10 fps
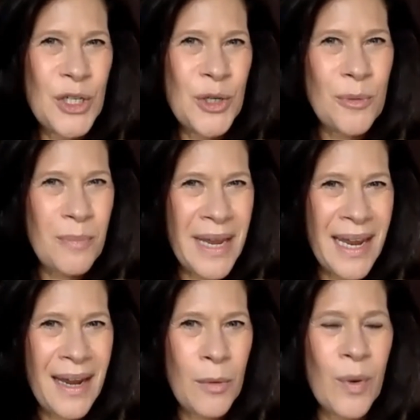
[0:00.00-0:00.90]
to
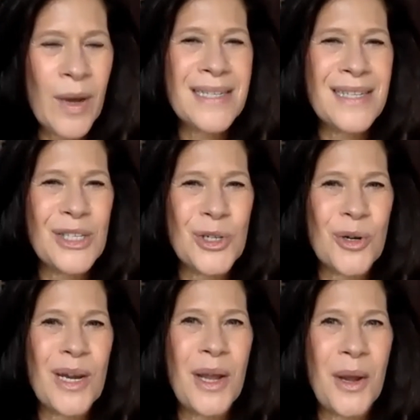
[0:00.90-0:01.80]
me? What is this
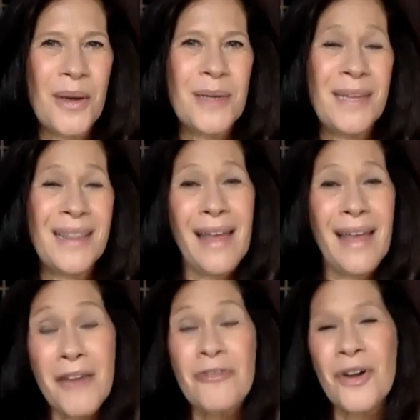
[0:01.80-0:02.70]
journey going to be
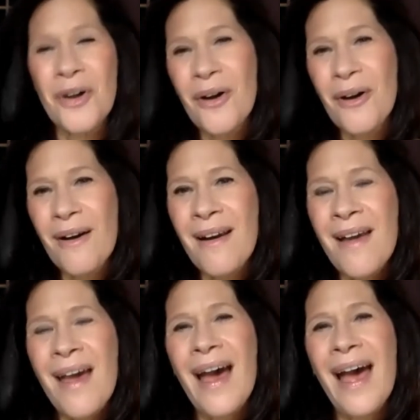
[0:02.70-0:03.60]
like for her?
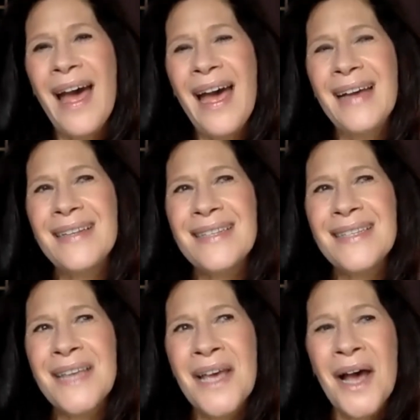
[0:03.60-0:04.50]
And,
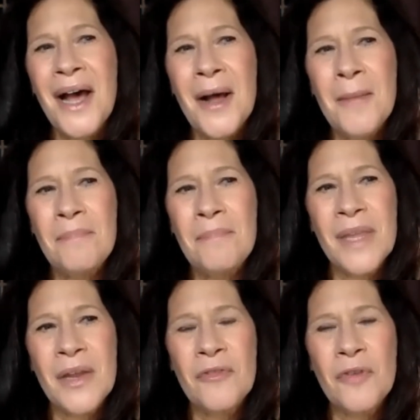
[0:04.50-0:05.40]

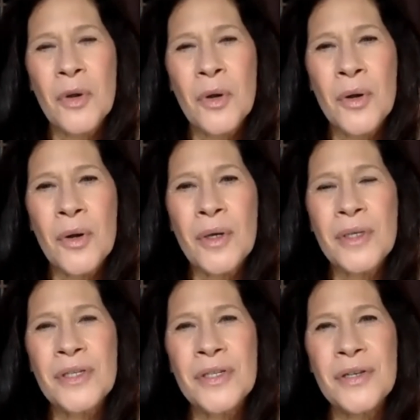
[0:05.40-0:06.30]
for her
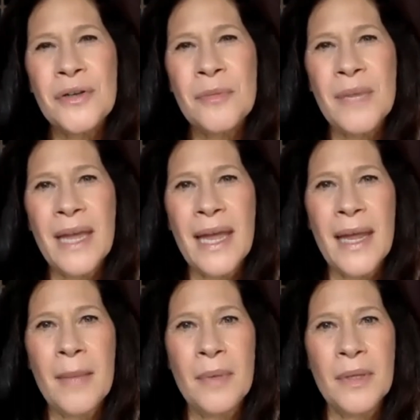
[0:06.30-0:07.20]
to be
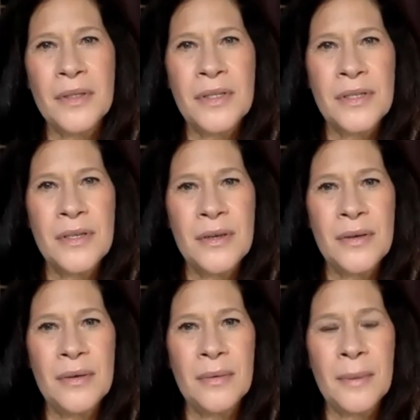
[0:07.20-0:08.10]
able
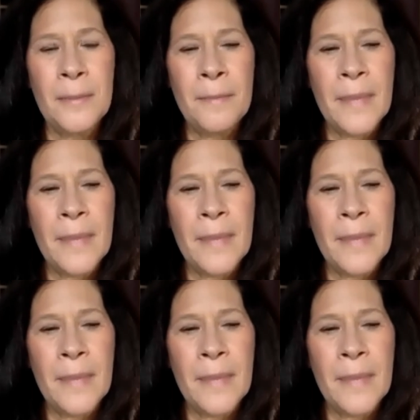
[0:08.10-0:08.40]
to